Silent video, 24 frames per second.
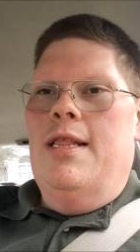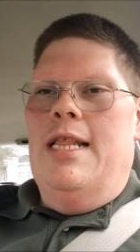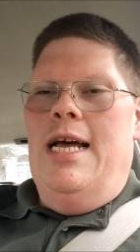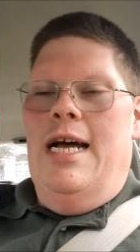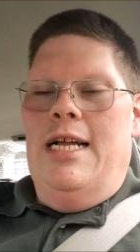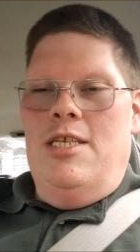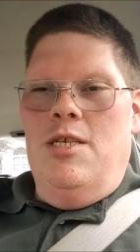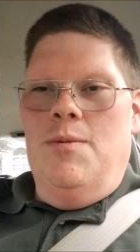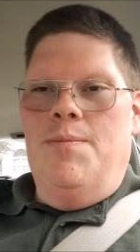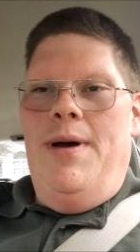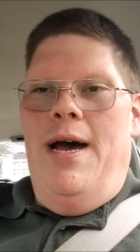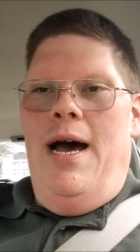
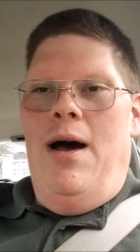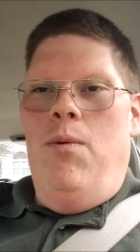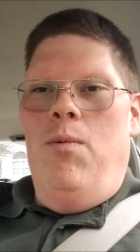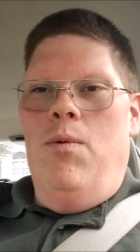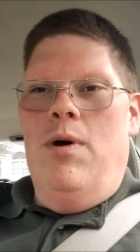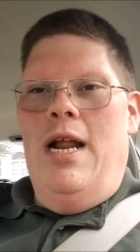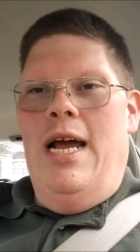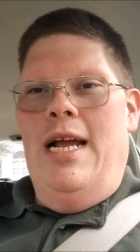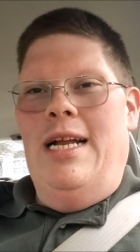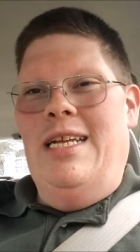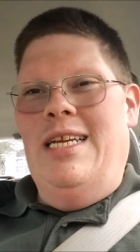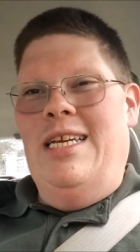That's about
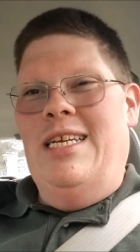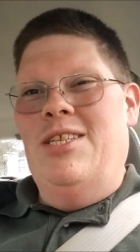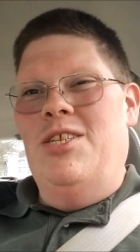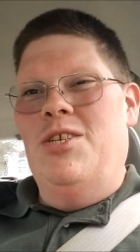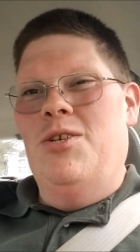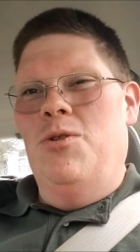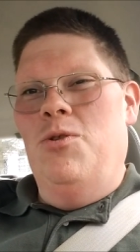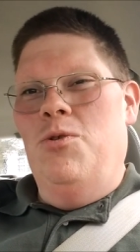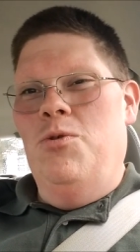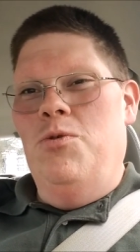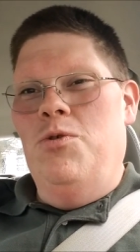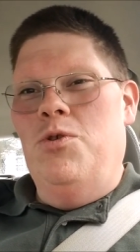what I need
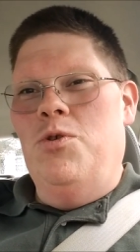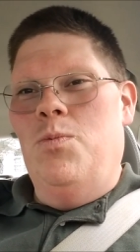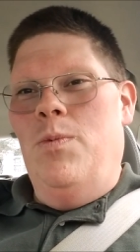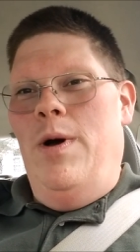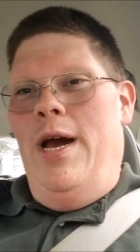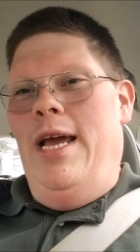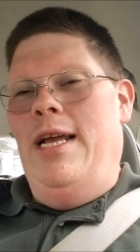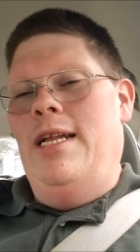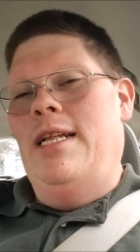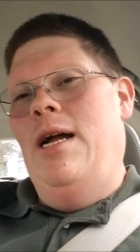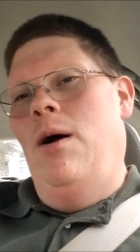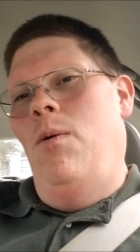to lose
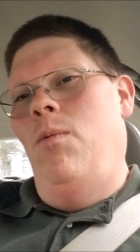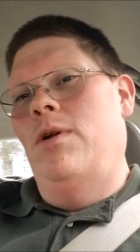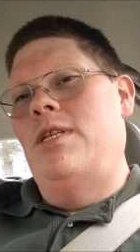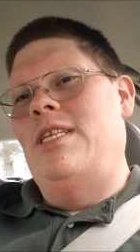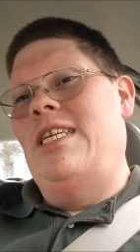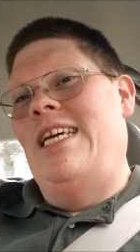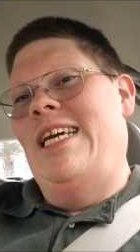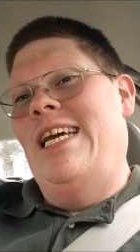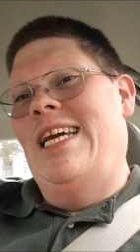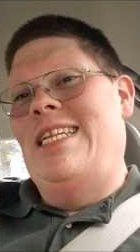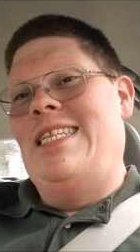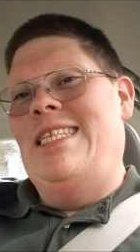weight. Now,
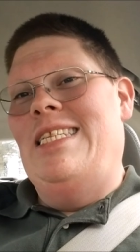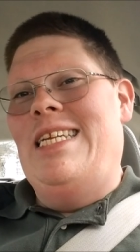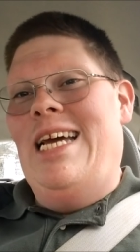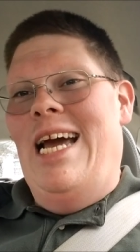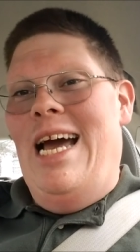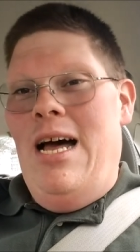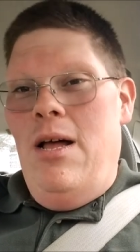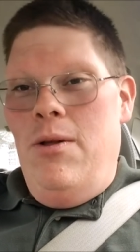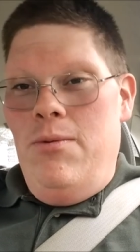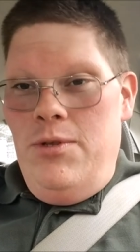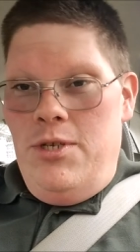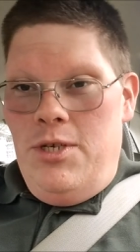once I get
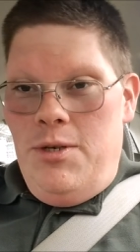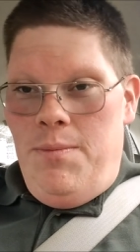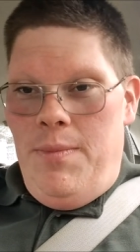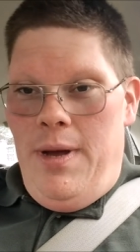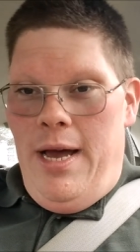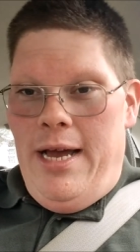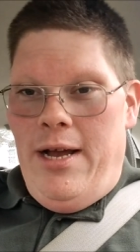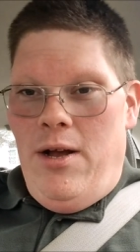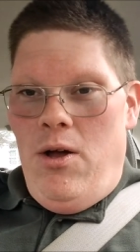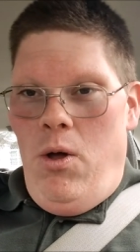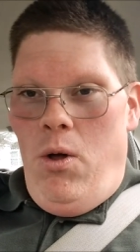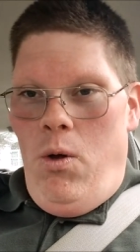down to
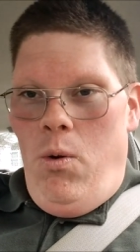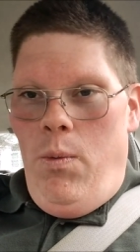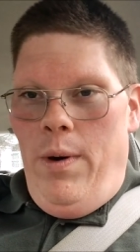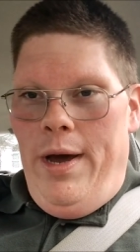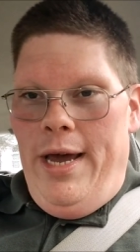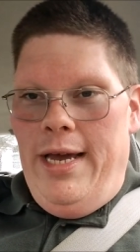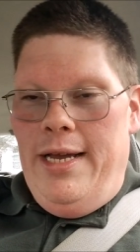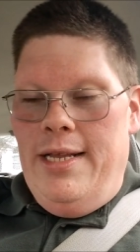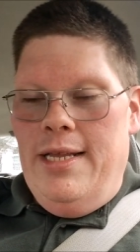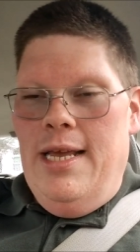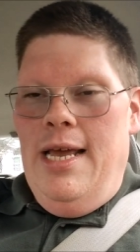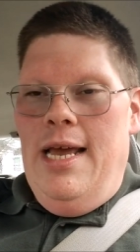my goal
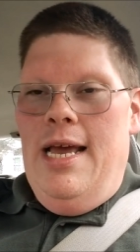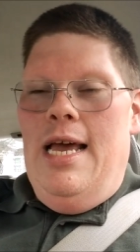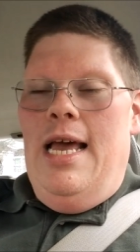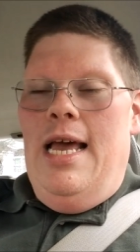weight,